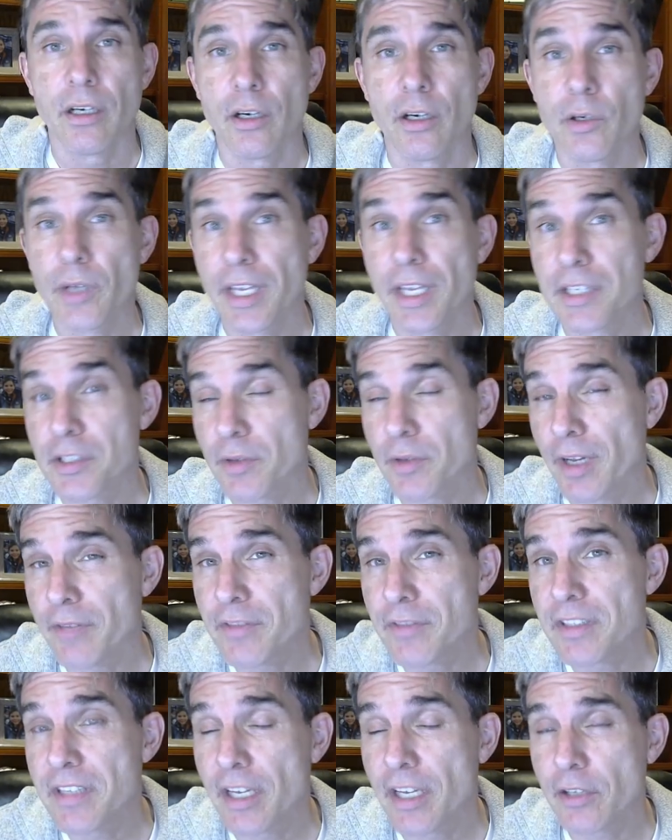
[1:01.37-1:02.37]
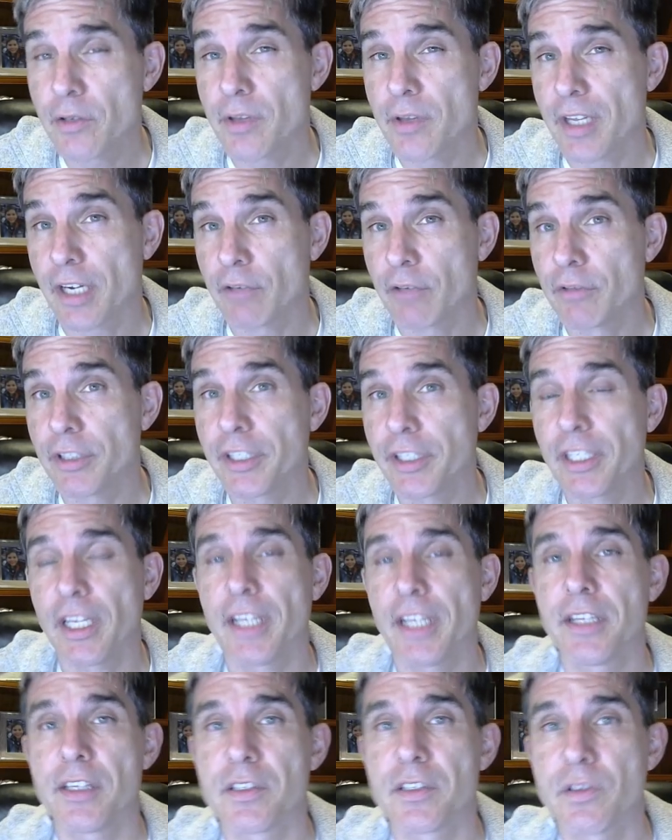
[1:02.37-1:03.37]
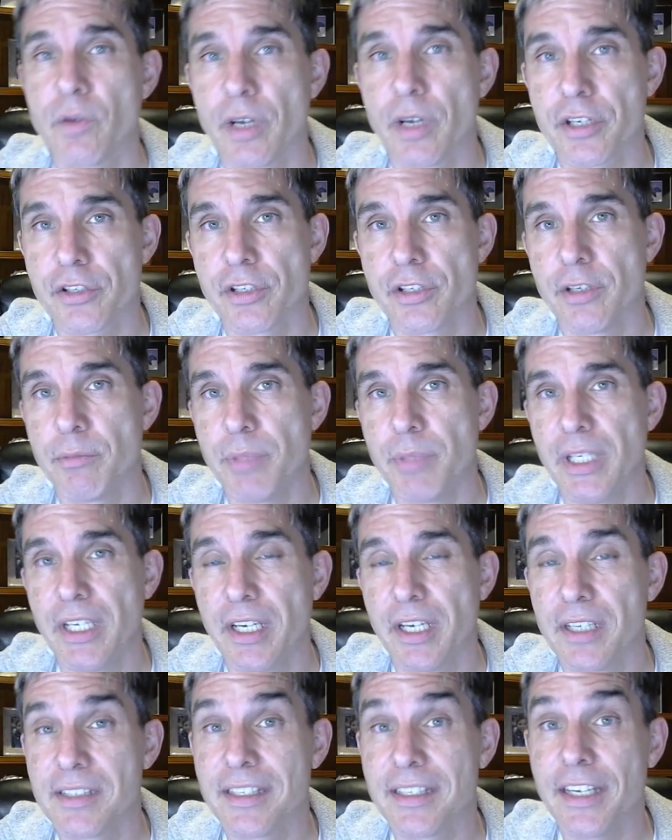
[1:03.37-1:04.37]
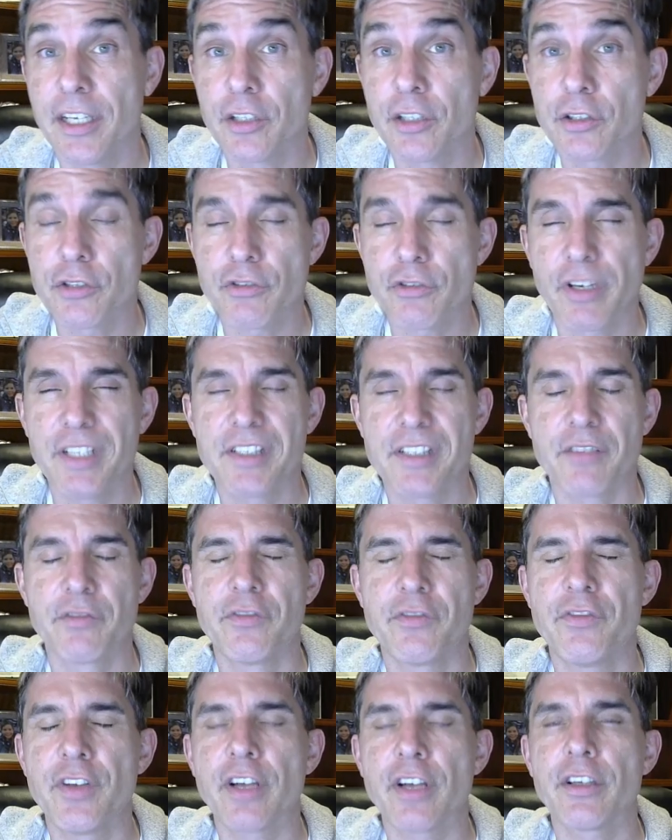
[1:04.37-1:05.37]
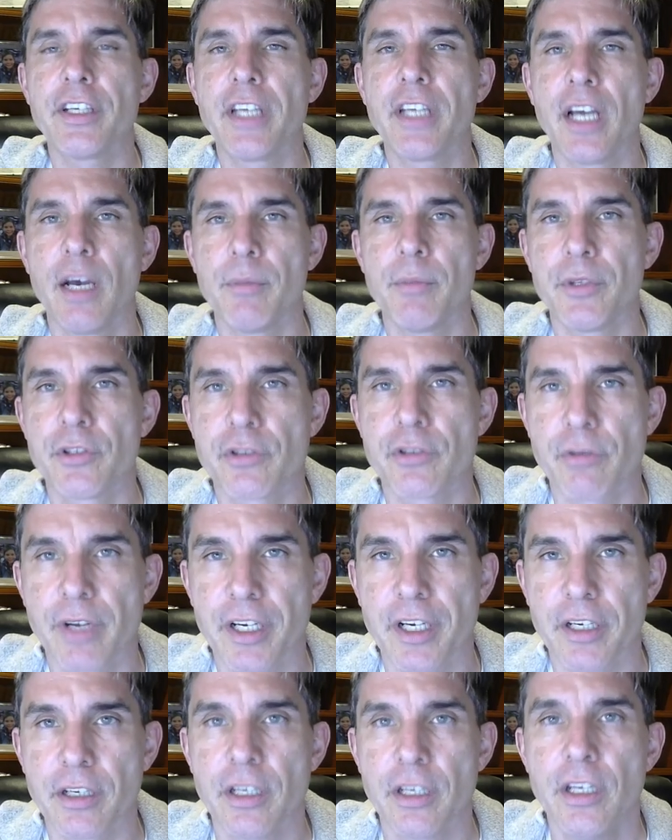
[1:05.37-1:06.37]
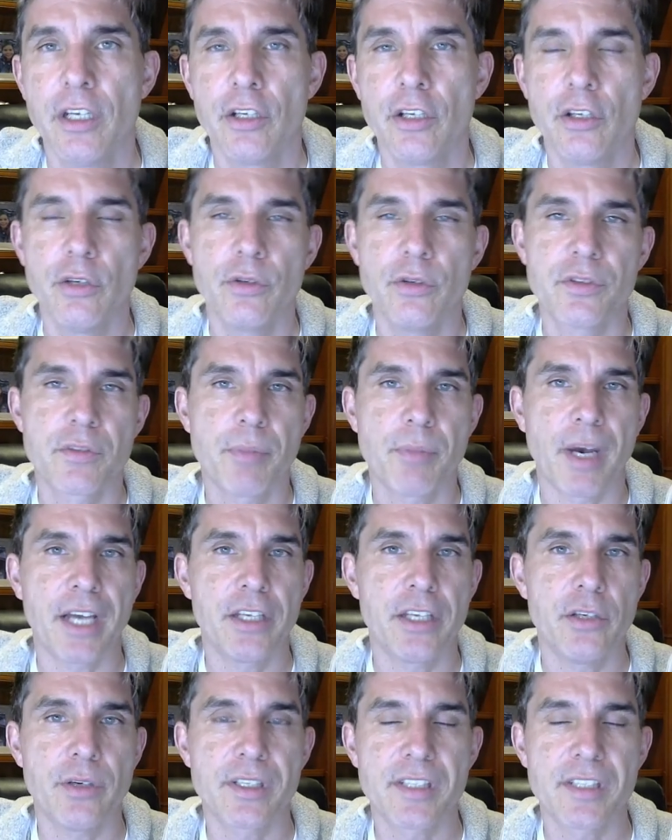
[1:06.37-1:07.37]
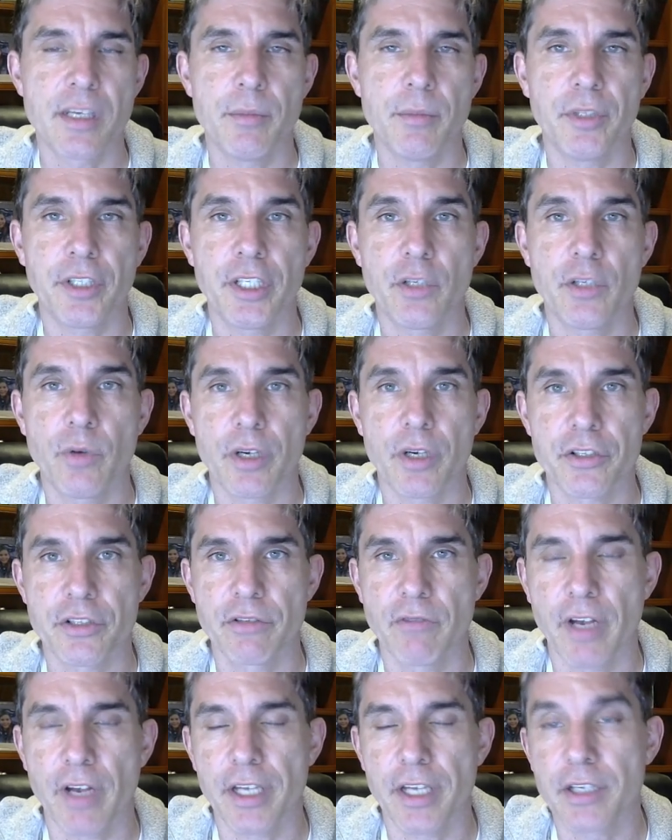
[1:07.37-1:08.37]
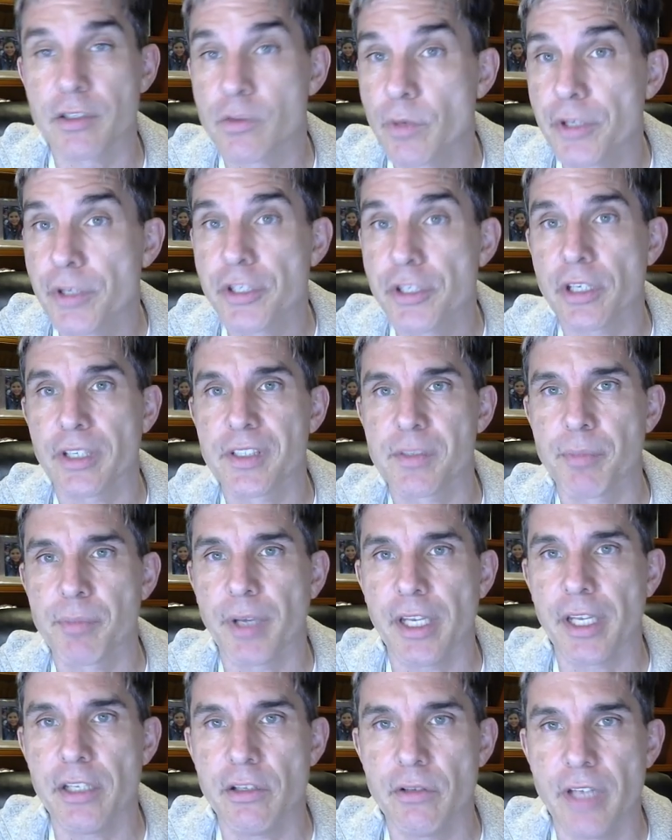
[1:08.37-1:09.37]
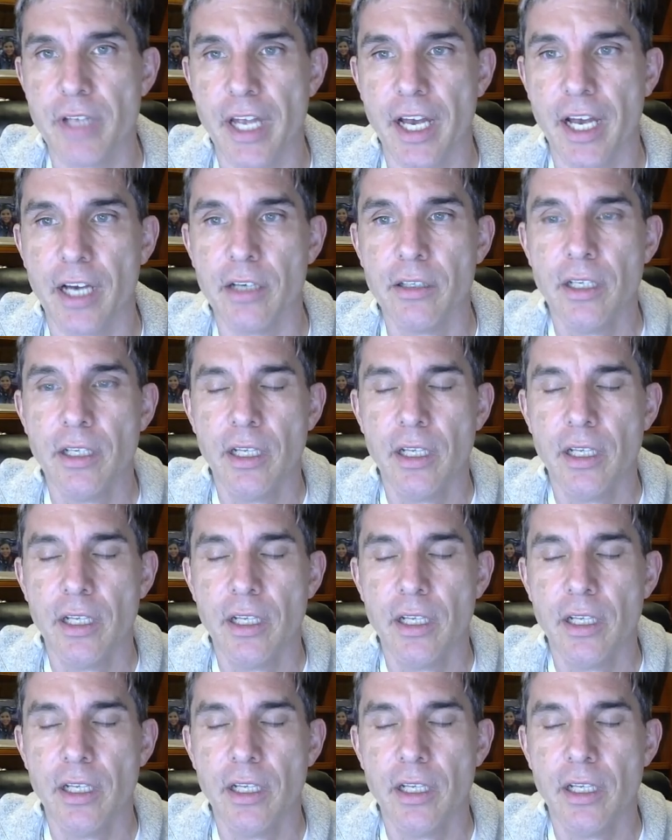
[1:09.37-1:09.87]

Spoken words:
Okay, so I have to tell you that I really like this question because it illustrates a very common trick used by USMLE question writers, which I'll explain to you now.